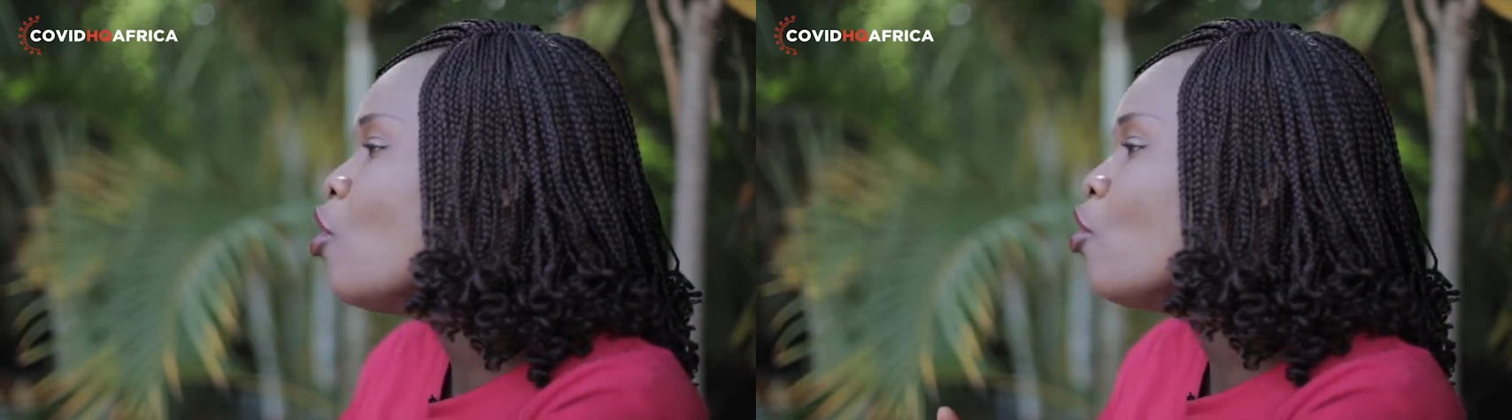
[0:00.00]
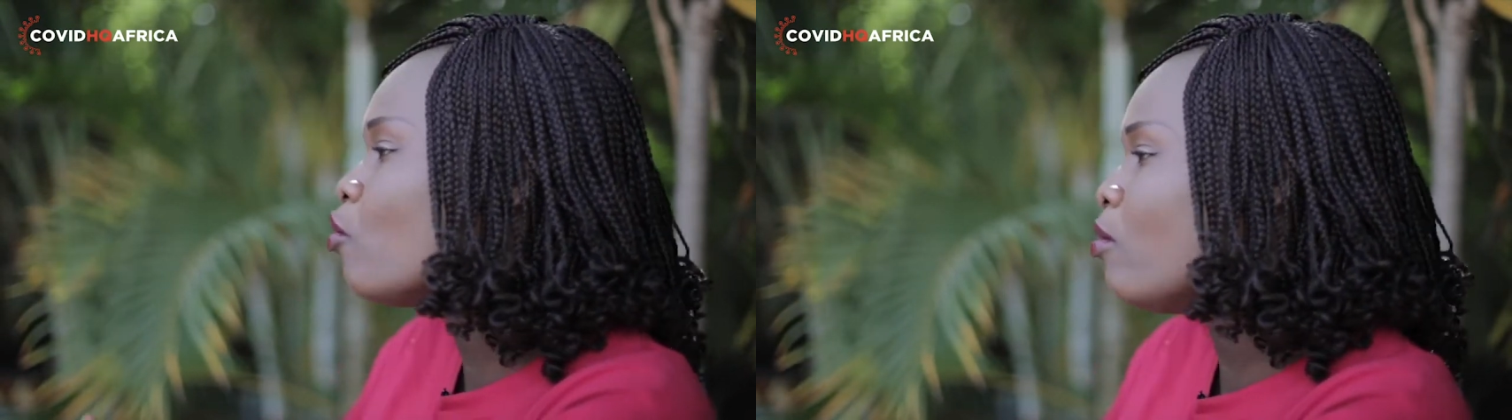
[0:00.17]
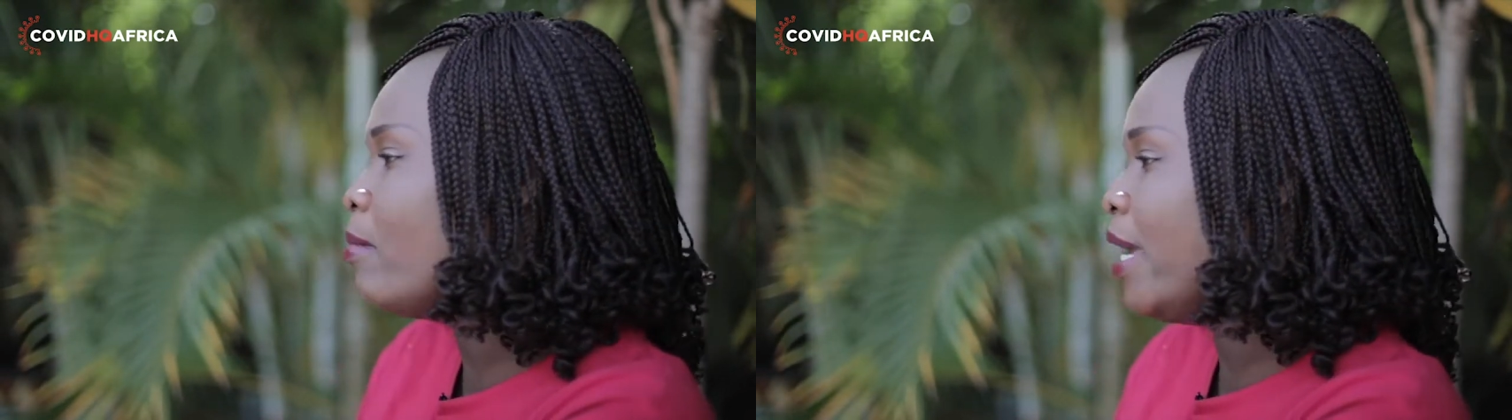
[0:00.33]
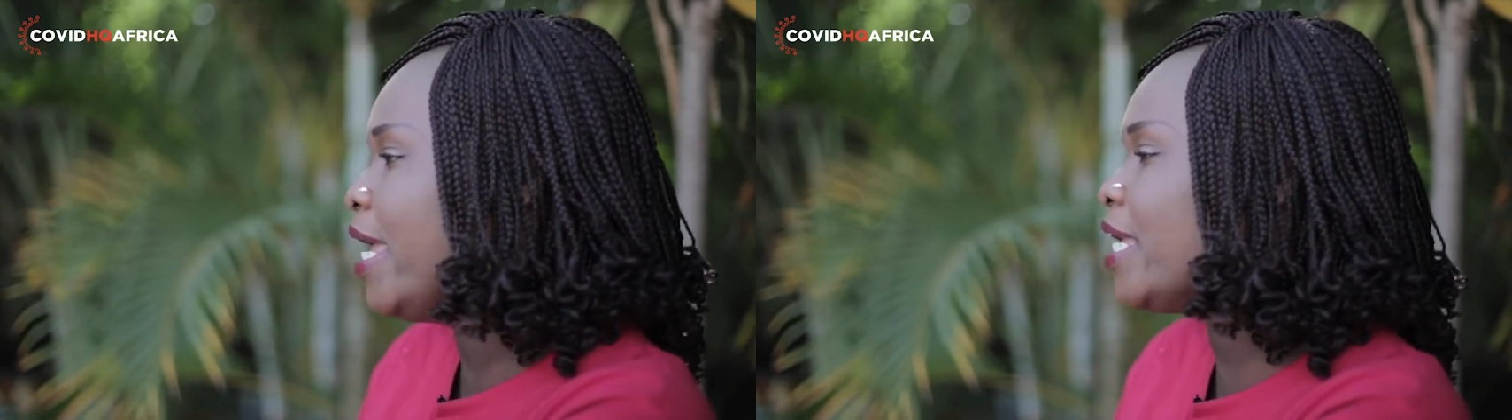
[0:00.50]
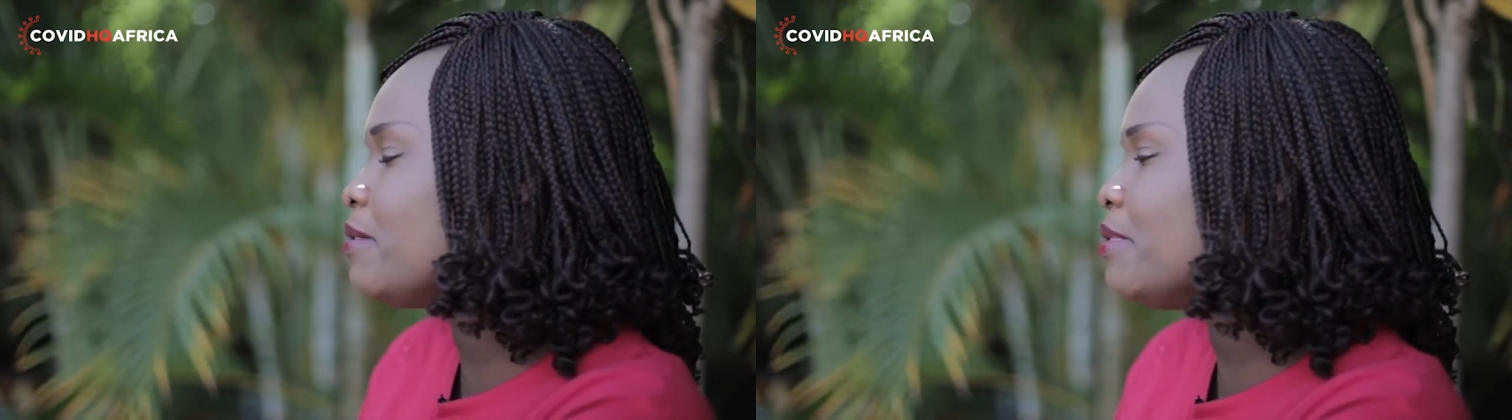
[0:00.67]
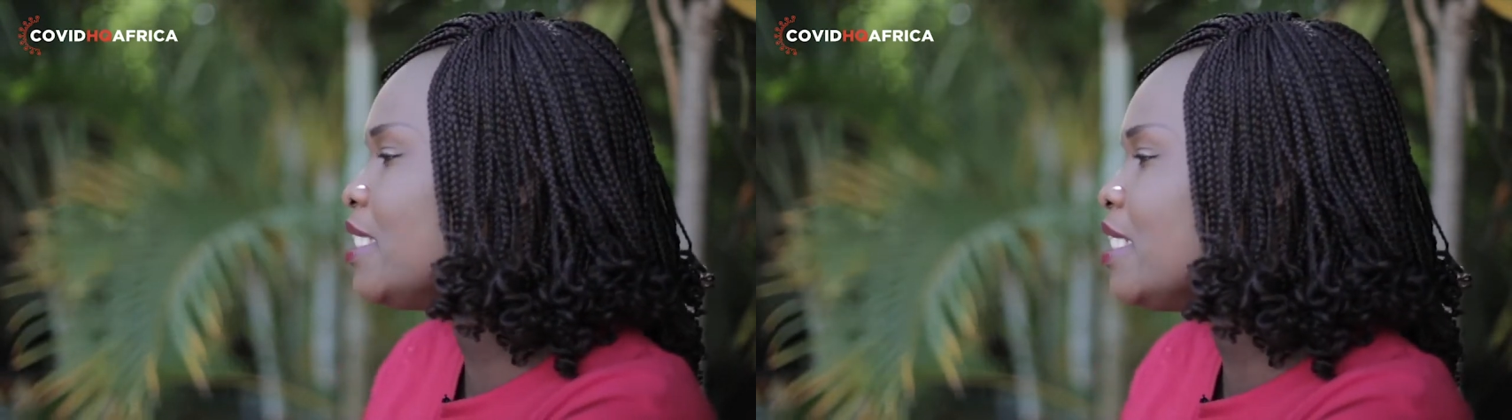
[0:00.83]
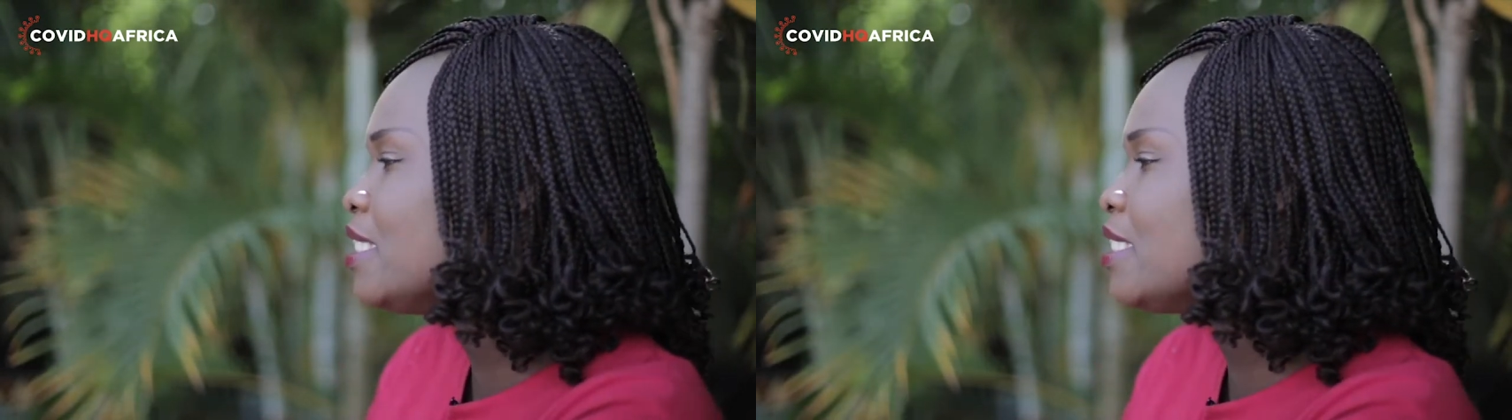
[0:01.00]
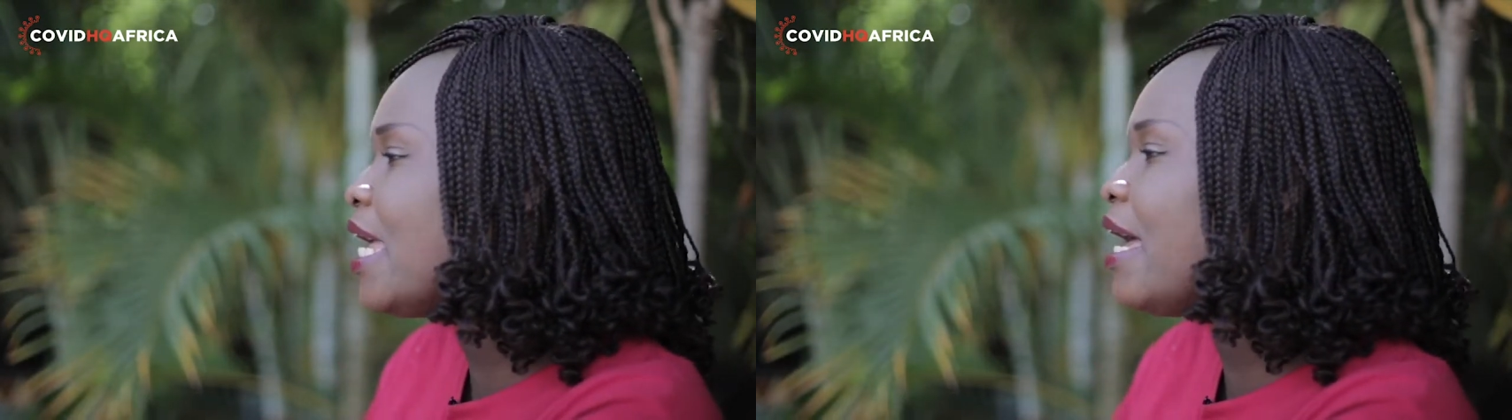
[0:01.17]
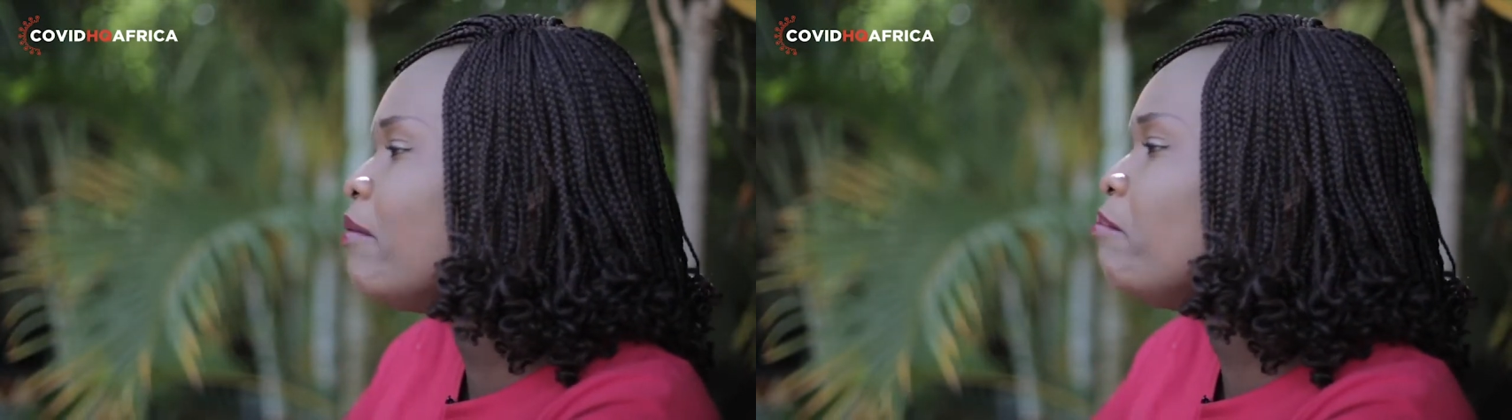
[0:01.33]
grow my expertise,
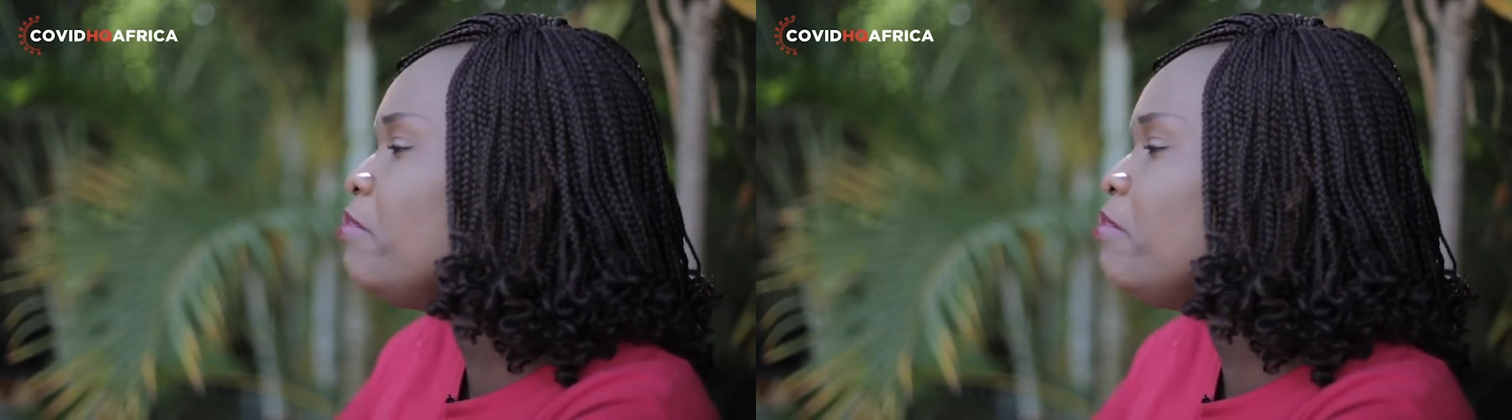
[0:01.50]
and